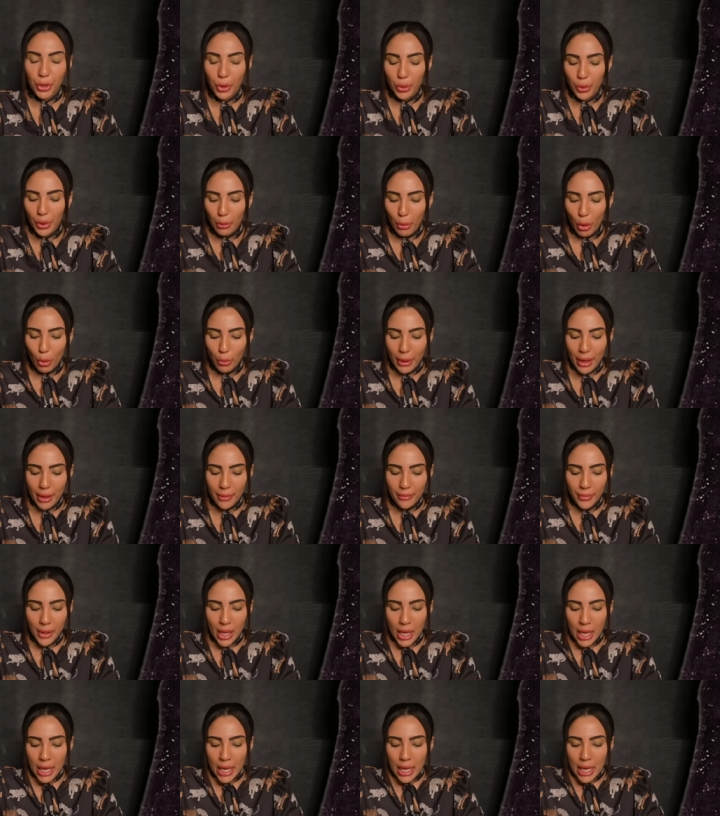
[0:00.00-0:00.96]
you in a moment.
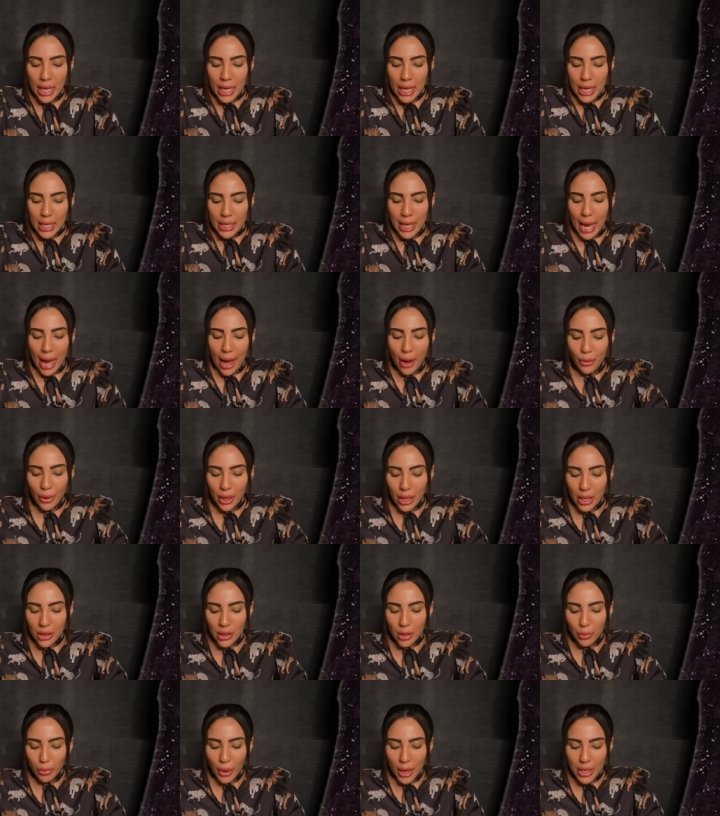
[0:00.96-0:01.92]
Now,
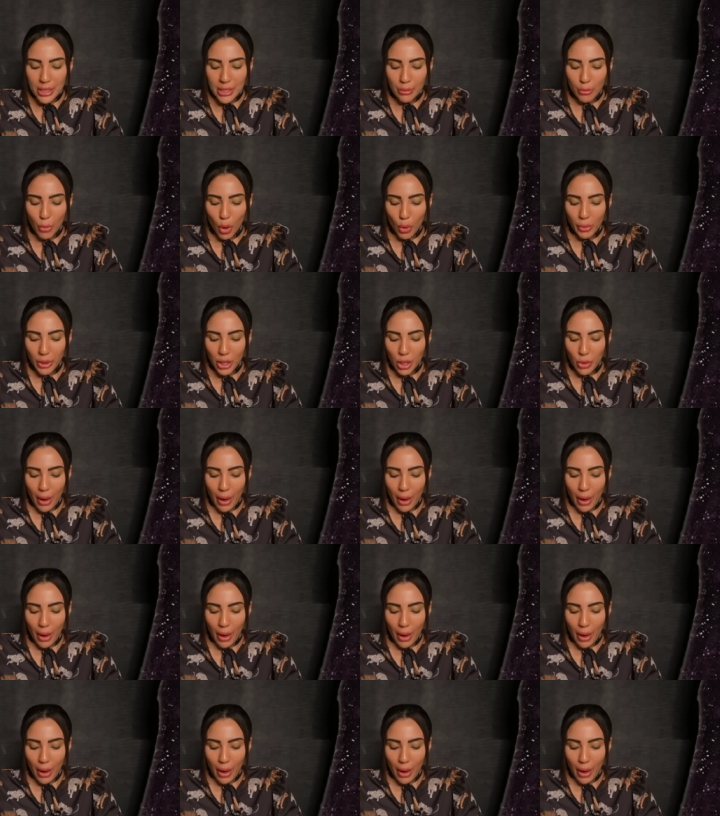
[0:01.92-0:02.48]
in the present moment, you